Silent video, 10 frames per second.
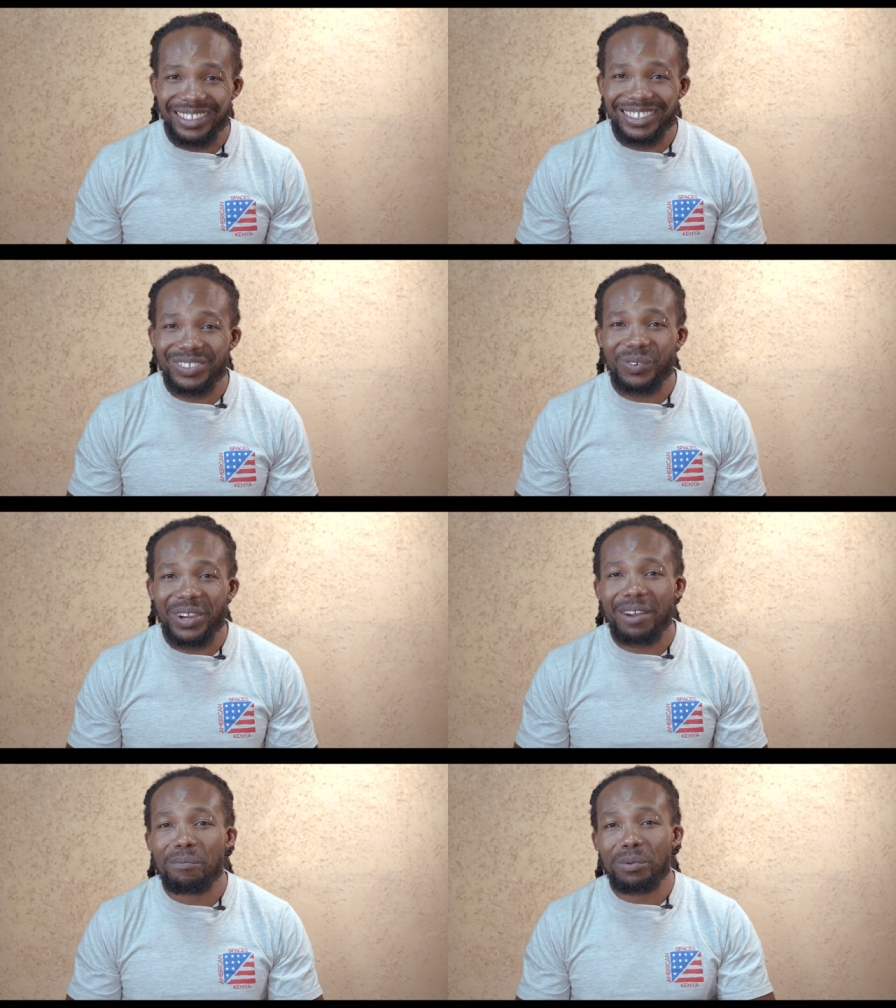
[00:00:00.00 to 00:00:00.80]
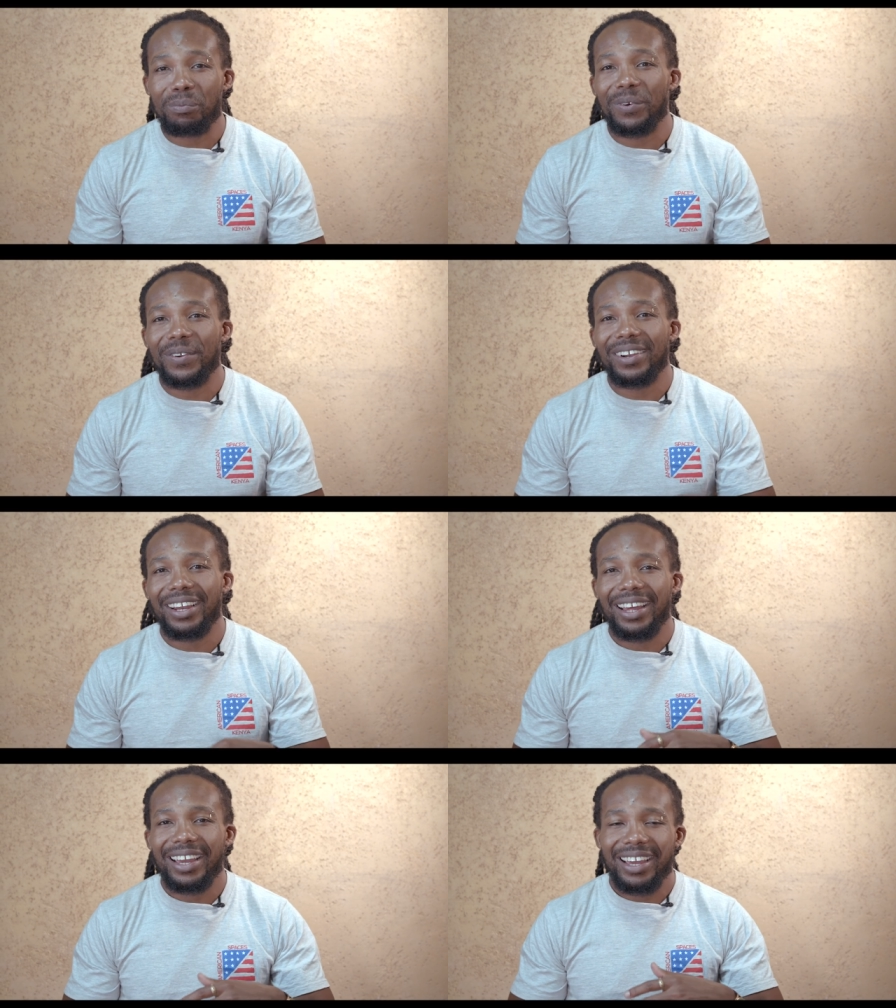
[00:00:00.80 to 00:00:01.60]
This is where people
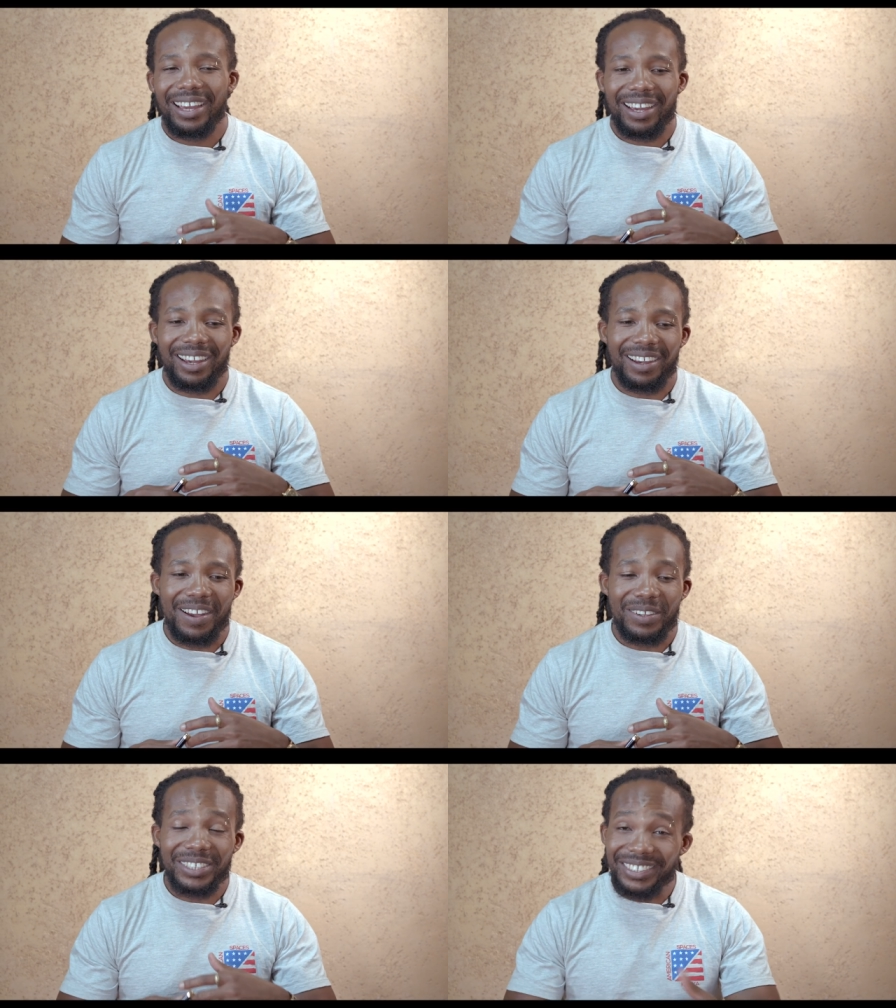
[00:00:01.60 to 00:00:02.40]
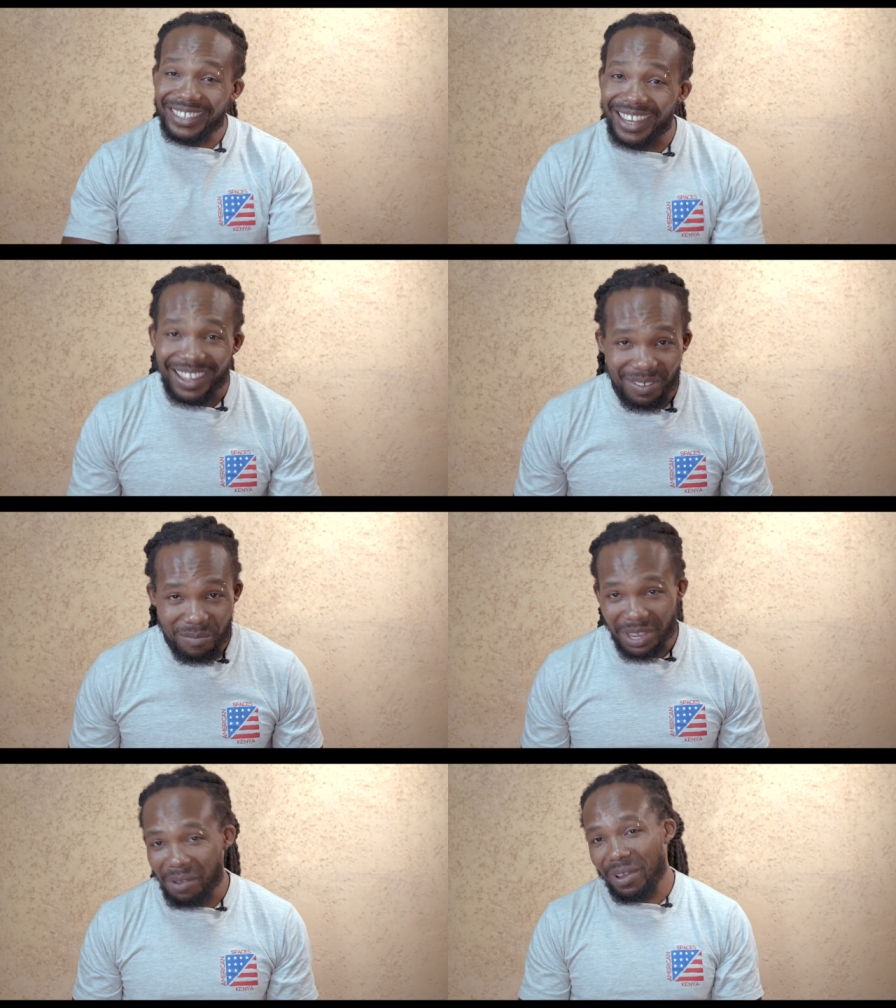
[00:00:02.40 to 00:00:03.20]
uh, share, the
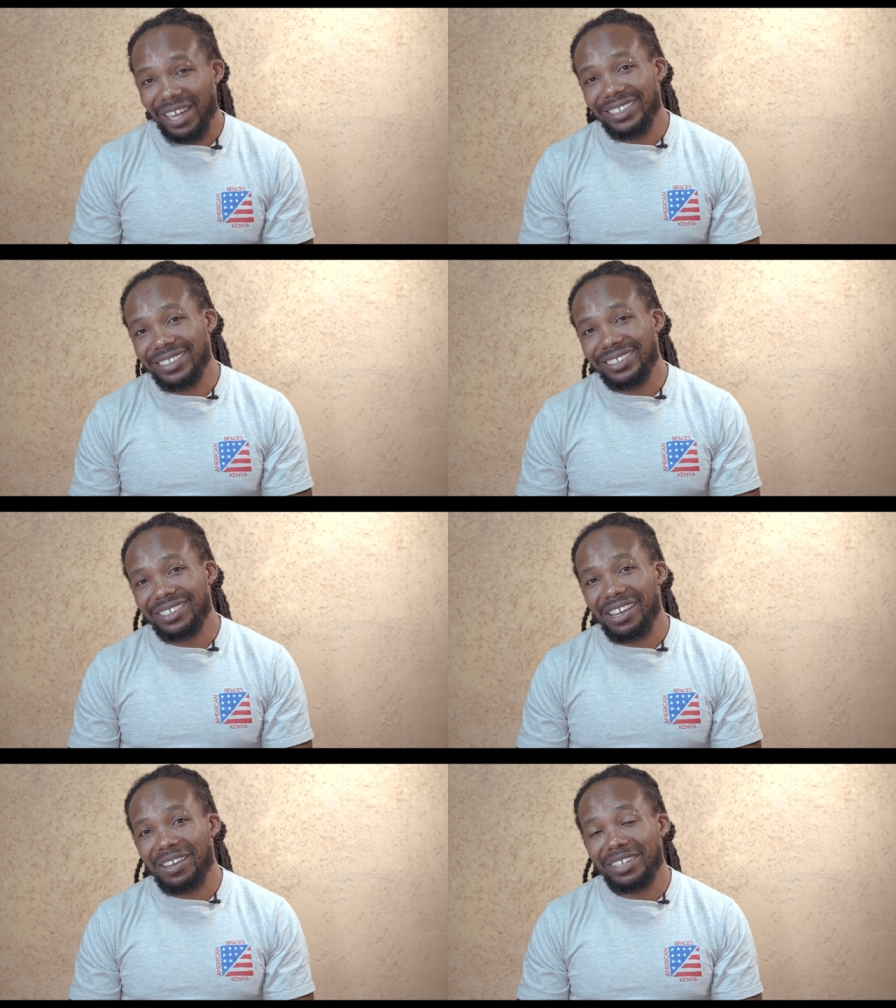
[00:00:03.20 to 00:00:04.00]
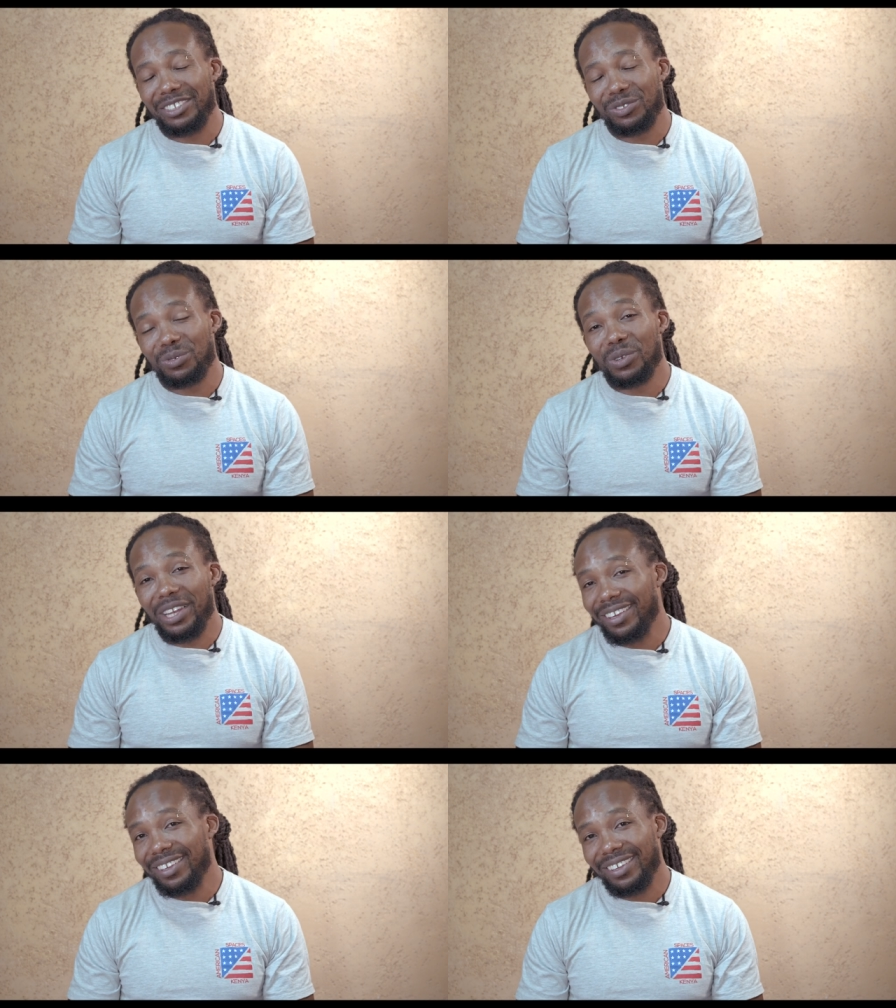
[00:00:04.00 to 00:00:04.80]
makeup artist chair is
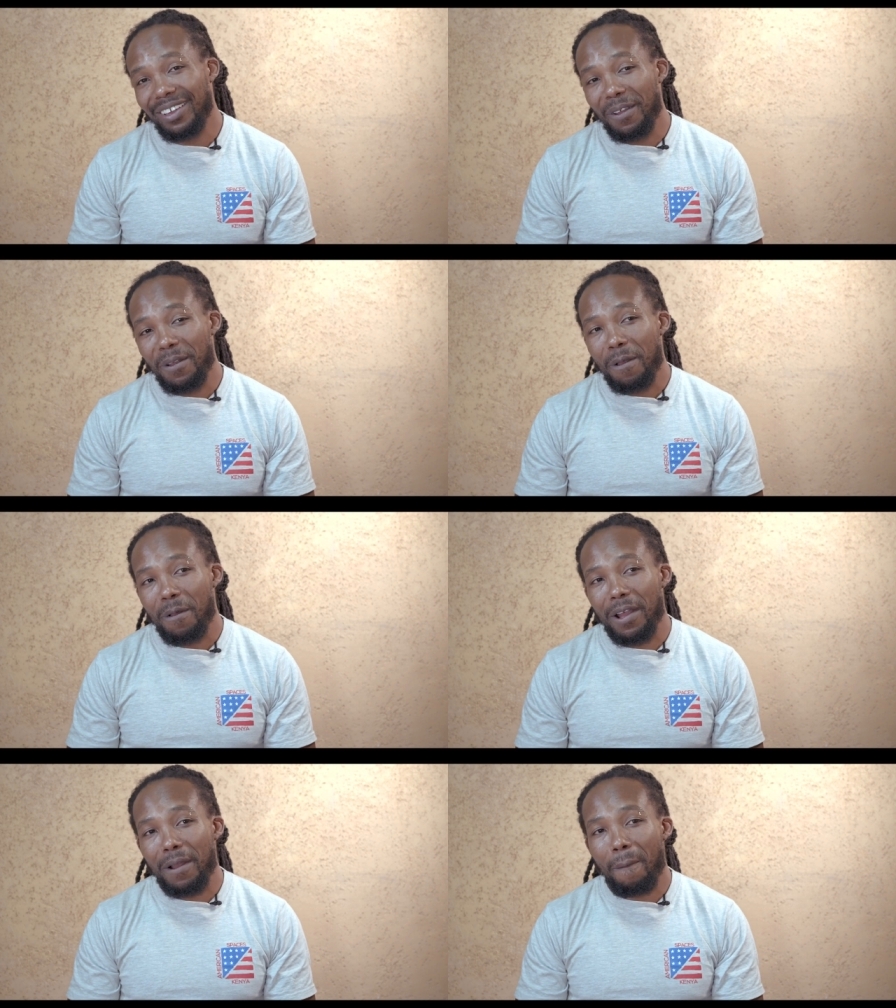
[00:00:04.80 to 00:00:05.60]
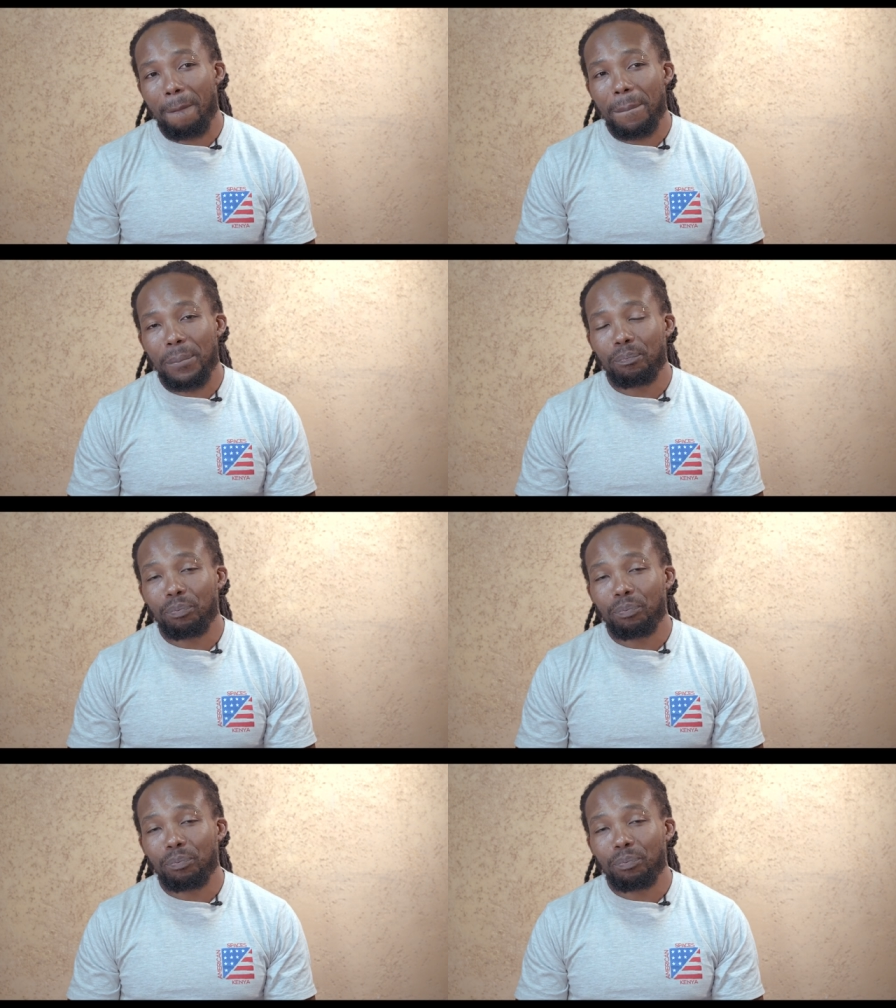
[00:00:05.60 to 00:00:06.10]
really um,